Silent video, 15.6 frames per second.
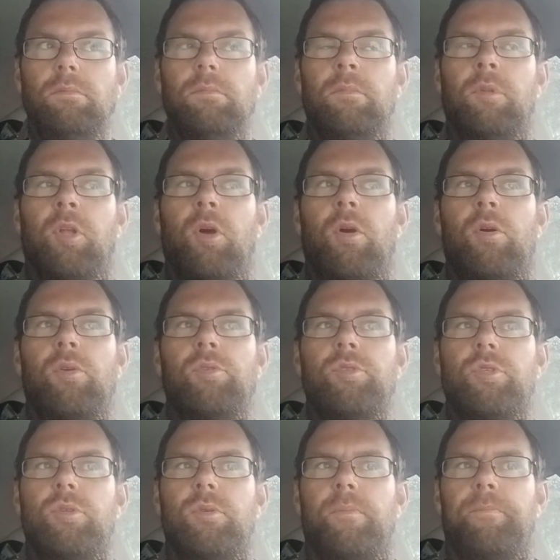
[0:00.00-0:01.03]

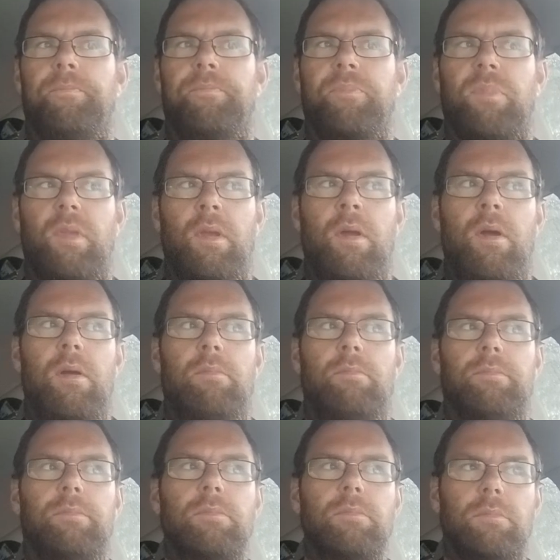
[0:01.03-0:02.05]
lawns
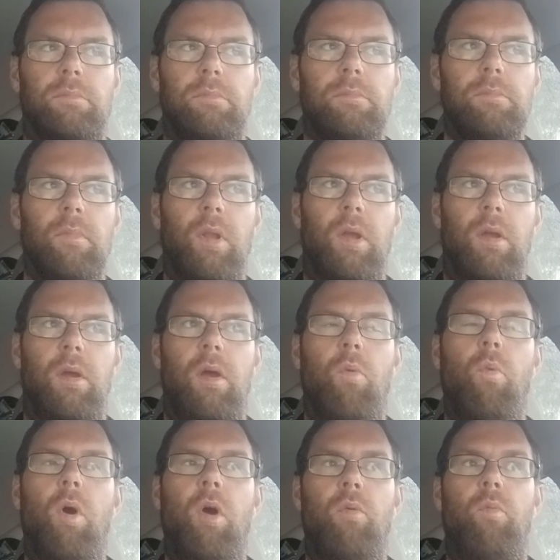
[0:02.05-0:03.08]

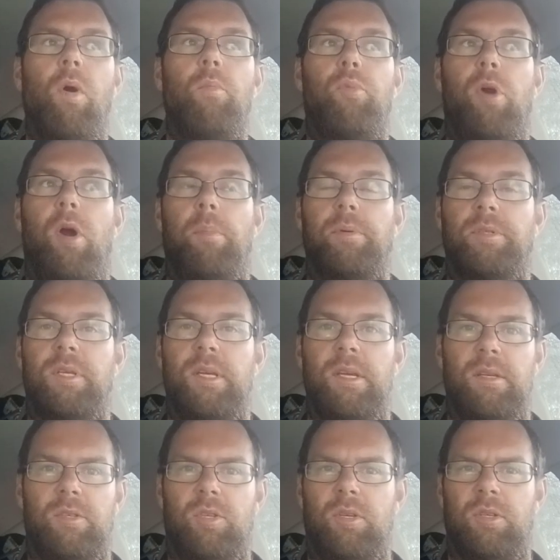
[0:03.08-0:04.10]
at one property.
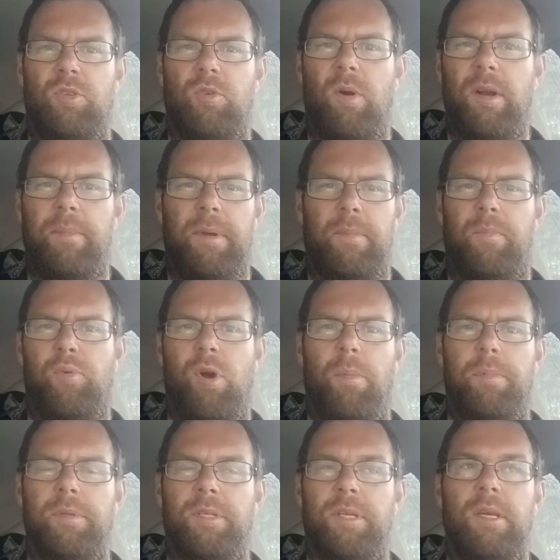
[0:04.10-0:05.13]
It's quite a big
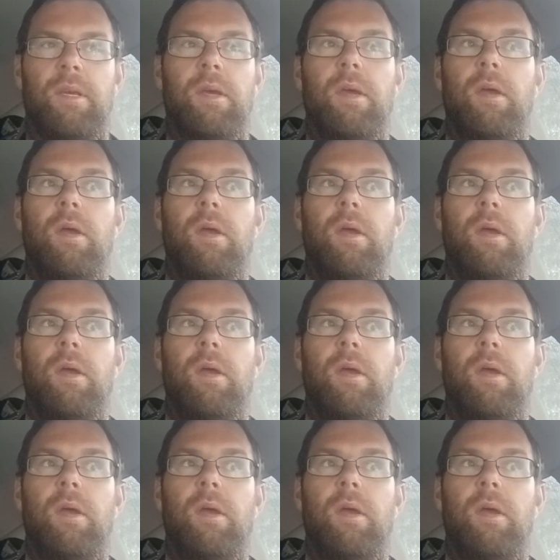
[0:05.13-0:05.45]
property,